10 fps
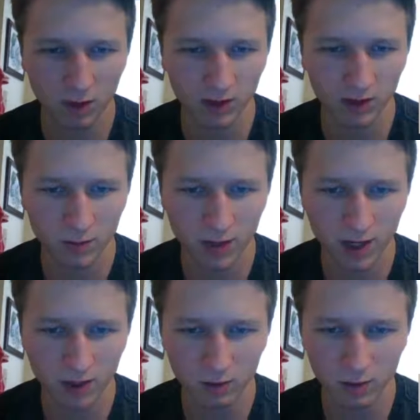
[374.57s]
to pay in
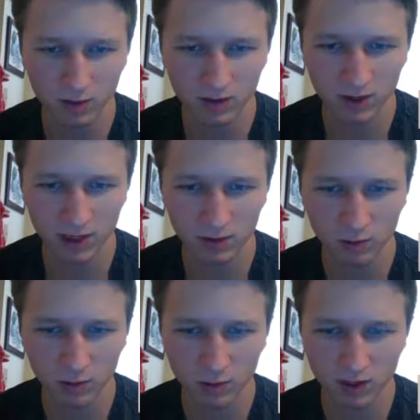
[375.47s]
wrong site and wrong
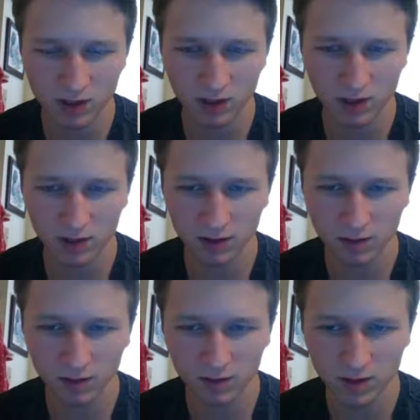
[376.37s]
patient lawsuits.